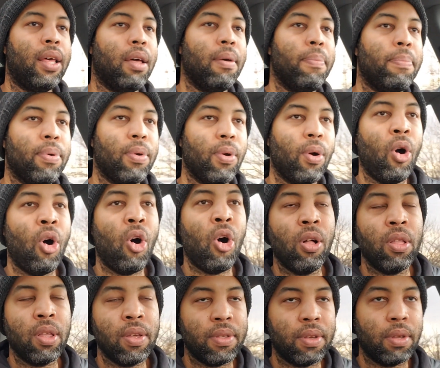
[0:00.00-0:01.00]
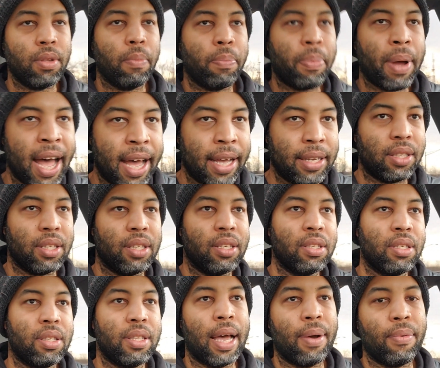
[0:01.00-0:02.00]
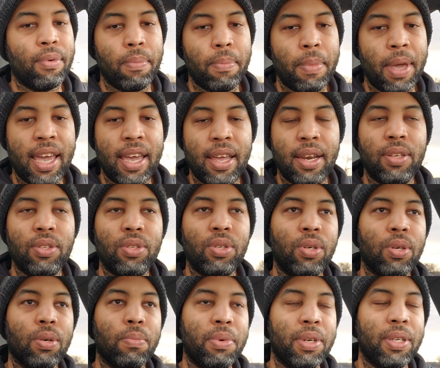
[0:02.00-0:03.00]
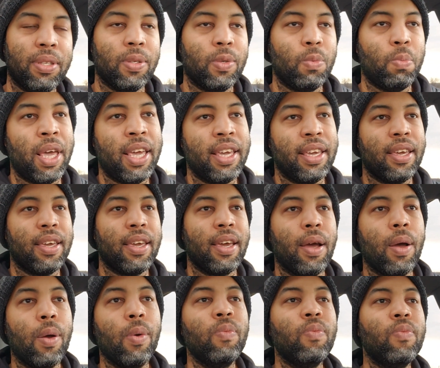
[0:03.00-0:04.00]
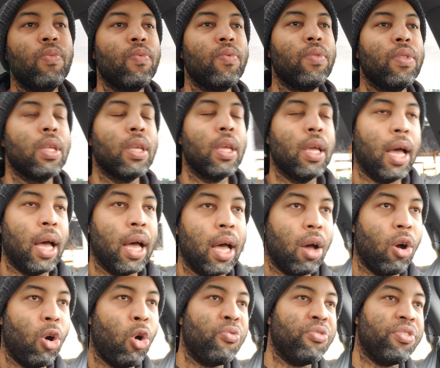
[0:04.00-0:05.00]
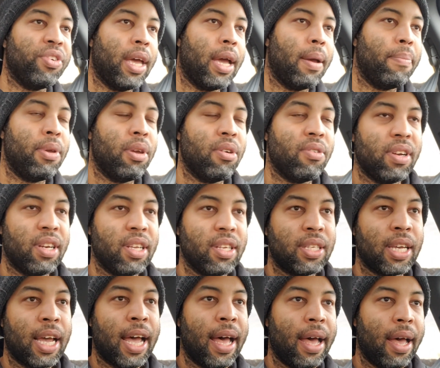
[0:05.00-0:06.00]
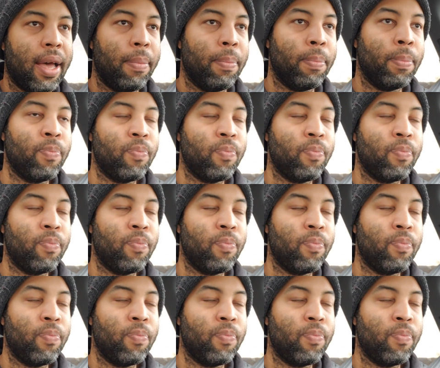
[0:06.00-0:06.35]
up all of the deposits that were made into your business bank account over that period of time,